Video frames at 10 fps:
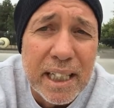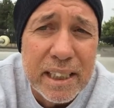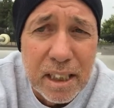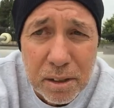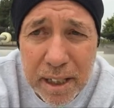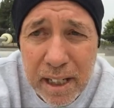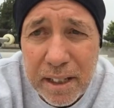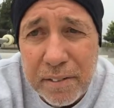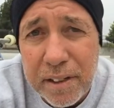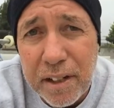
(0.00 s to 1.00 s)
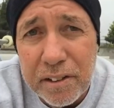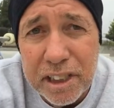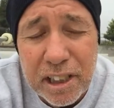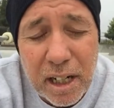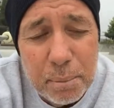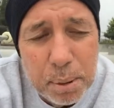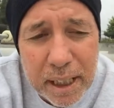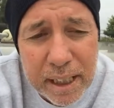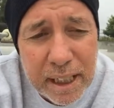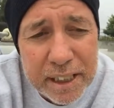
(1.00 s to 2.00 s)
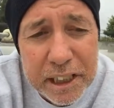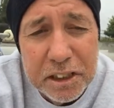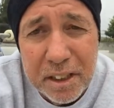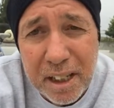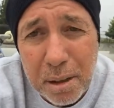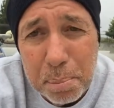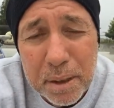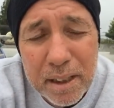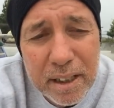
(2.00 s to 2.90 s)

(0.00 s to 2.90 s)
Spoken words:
I said, okay, I'll give it another shot, but I need your help.